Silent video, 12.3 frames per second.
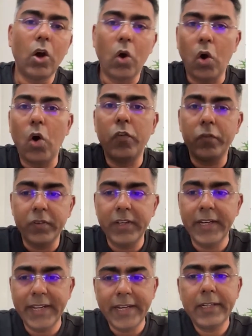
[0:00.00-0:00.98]
of
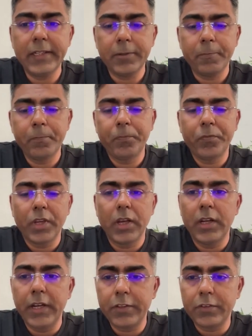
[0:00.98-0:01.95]
late.
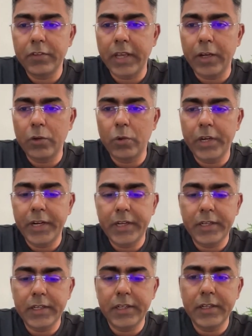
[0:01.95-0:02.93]
Let's
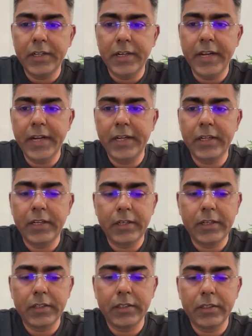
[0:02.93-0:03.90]
calculate debt
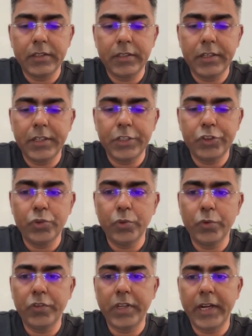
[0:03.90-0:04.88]

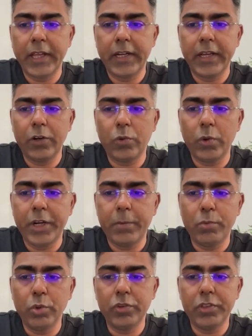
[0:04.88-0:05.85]
ratios, and I'll calculate
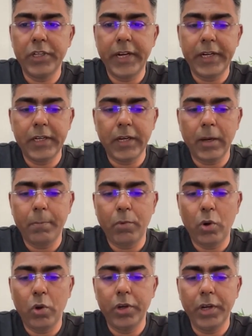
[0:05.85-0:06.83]
both debt
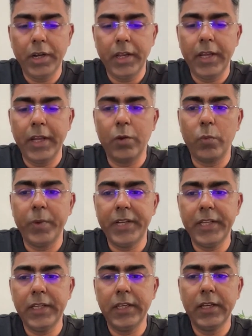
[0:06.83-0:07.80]
upon
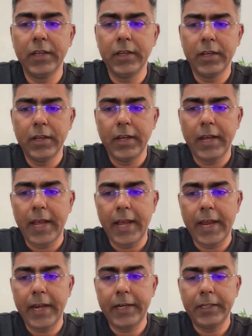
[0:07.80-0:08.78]
equity
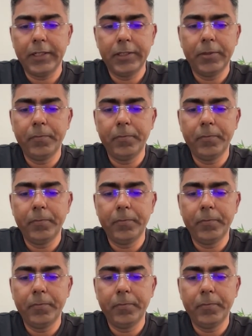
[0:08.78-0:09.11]
and